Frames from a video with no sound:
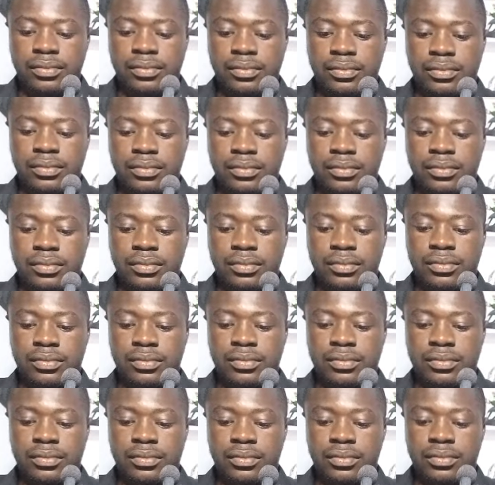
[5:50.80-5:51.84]

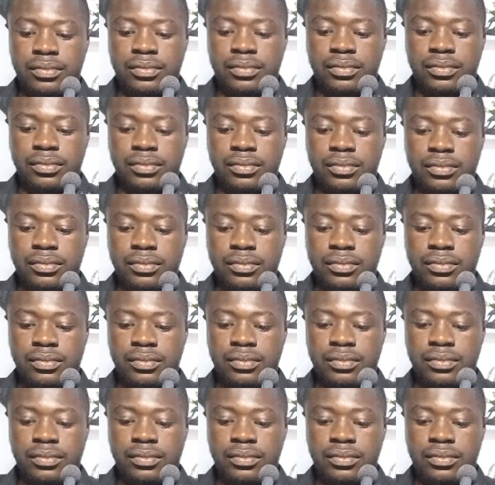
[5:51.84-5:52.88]

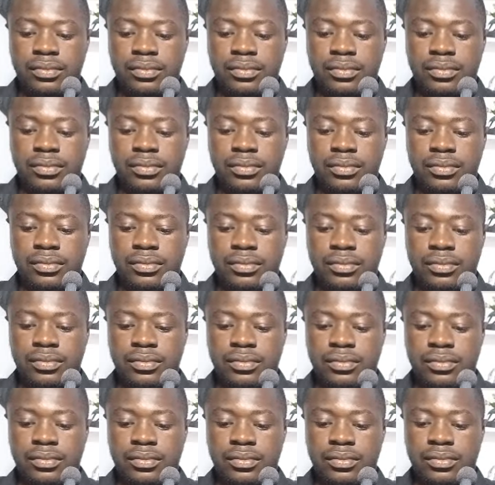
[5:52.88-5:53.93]

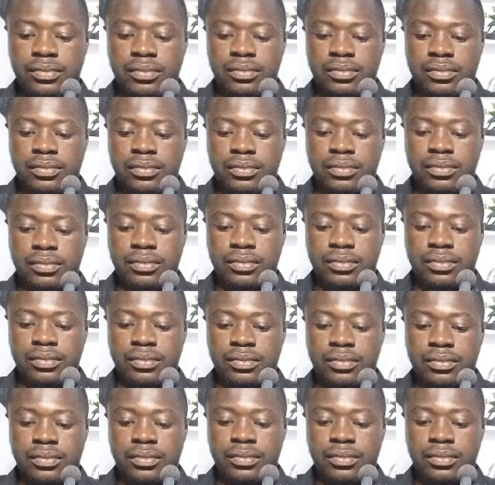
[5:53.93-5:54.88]
No one is speaking in this clip.